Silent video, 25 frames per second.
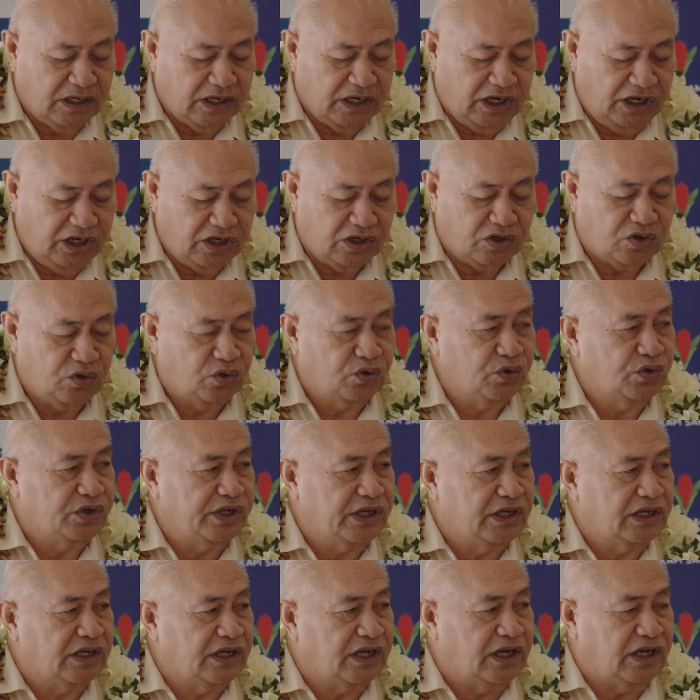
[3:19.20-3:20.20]

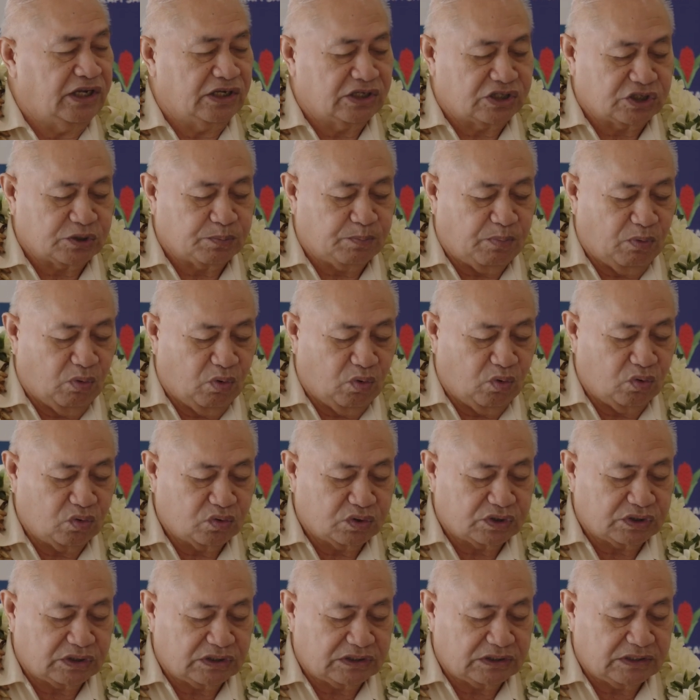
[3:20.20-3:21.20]
including in
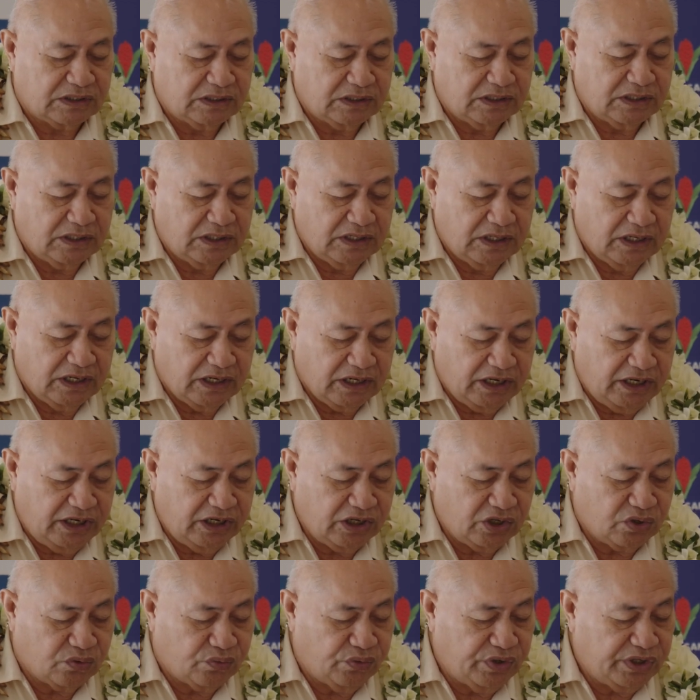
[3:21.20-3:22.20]
sports,
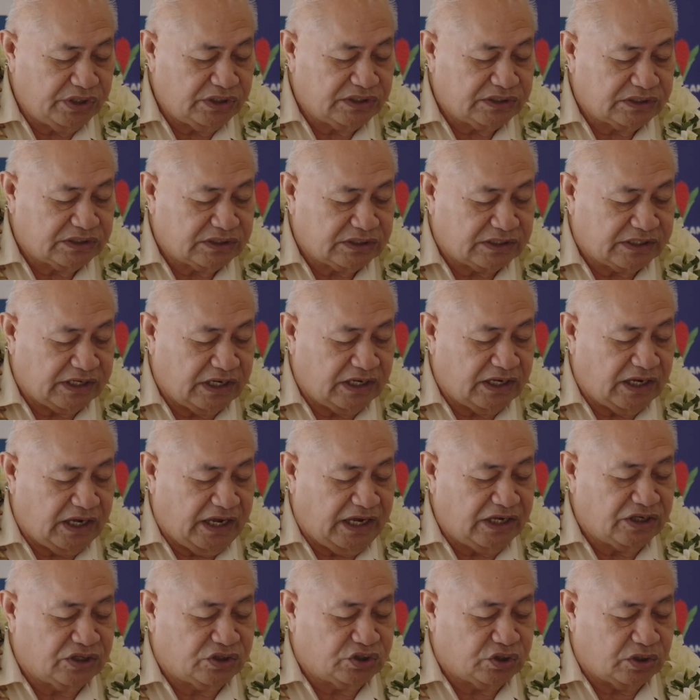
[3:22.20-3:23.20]
increase their
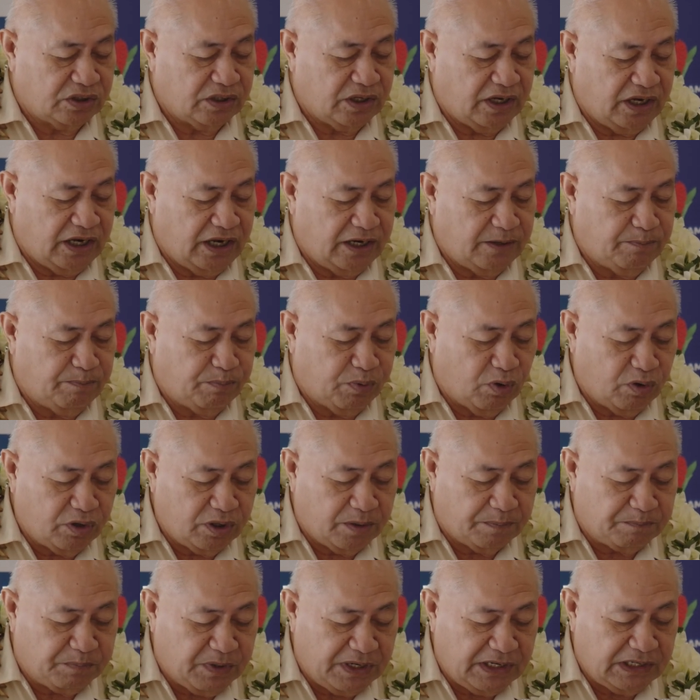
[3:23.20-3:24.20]

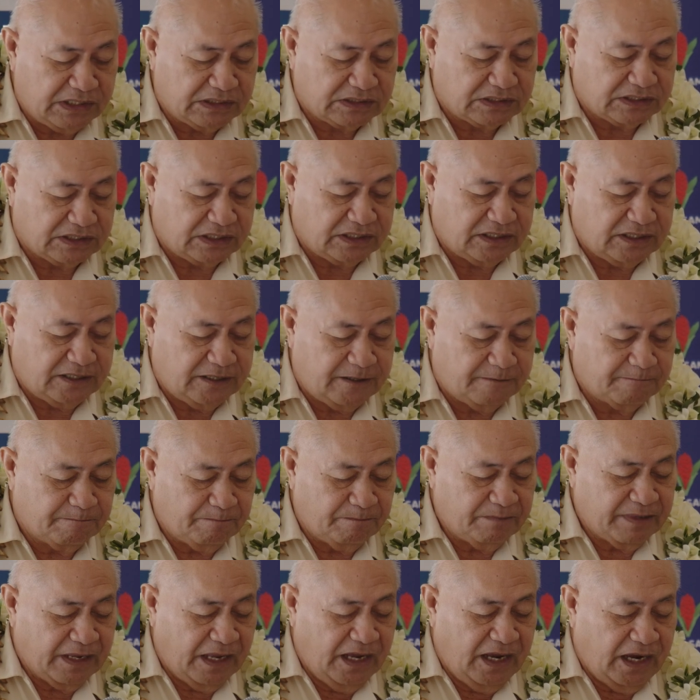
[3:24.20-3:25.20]
employability,
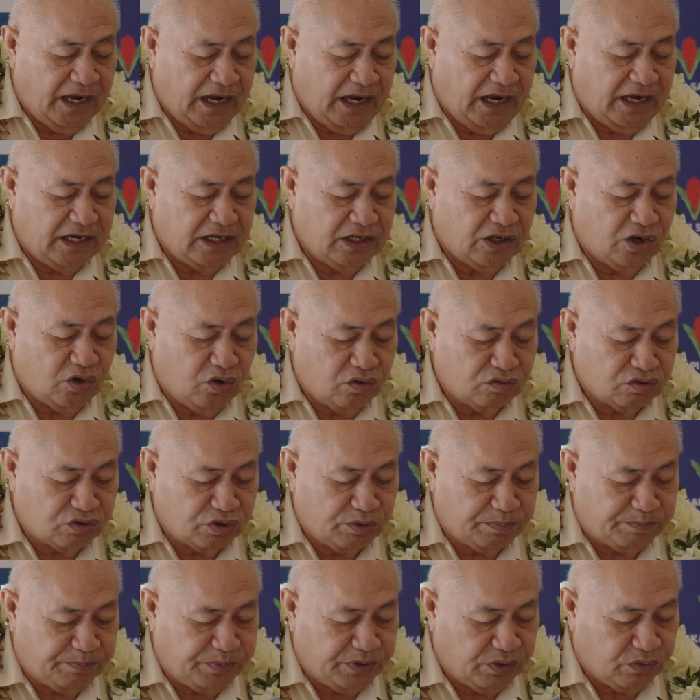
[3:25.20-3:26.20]
and
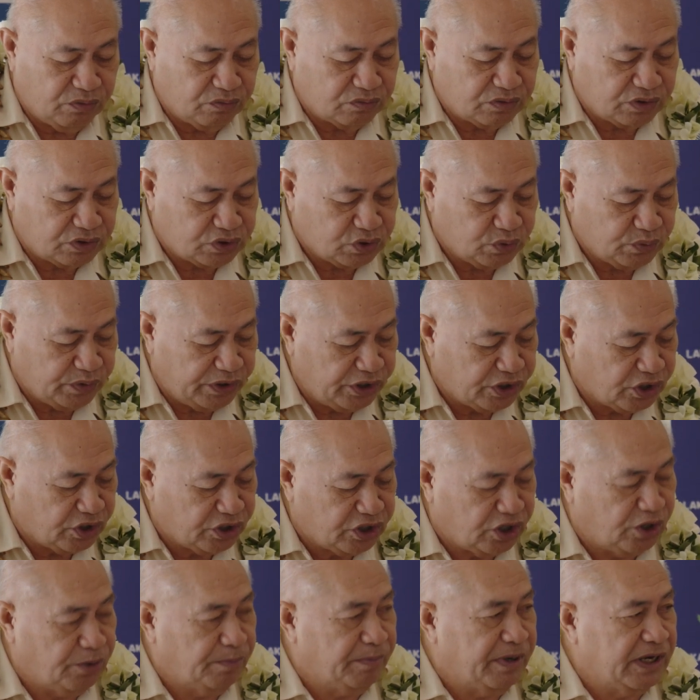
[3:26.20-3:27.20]
contribute to
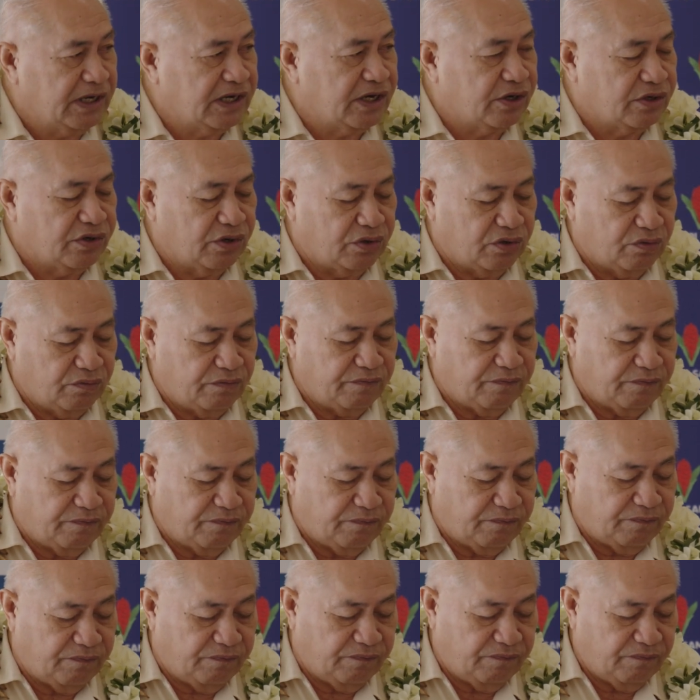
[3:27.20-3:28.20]
economic
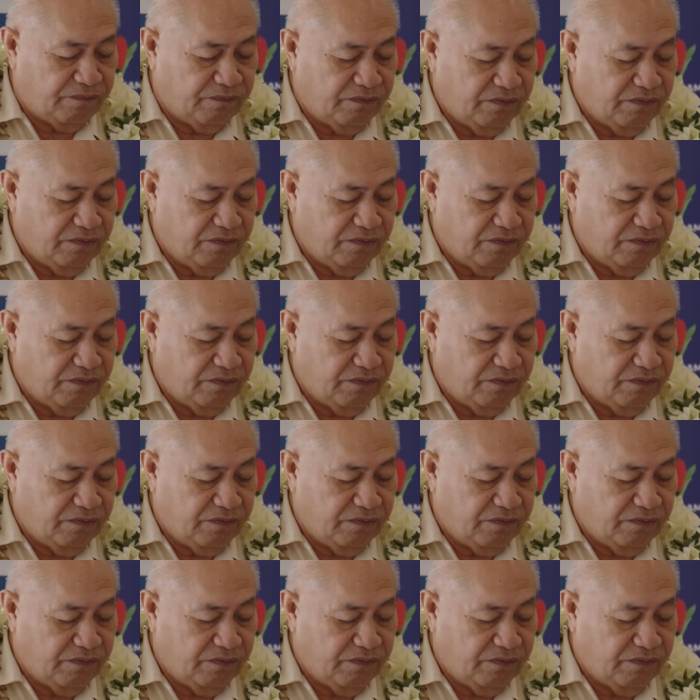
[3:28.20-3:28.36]
growth.